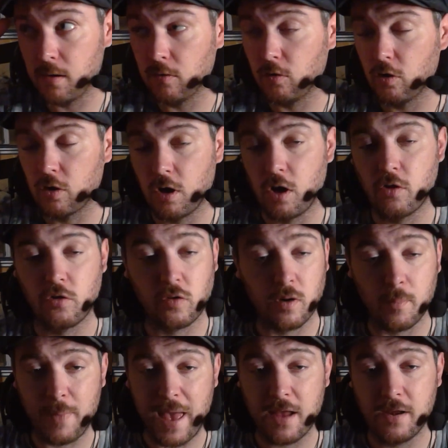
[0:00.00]
and looking under her
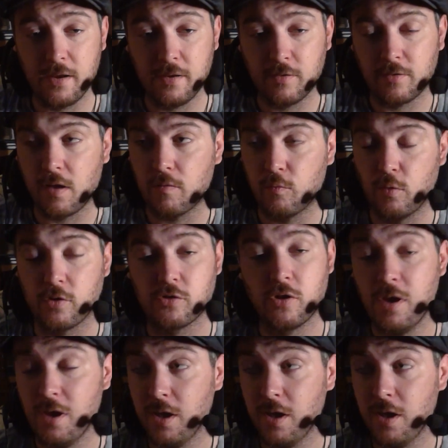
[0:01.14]
bed and stuff, which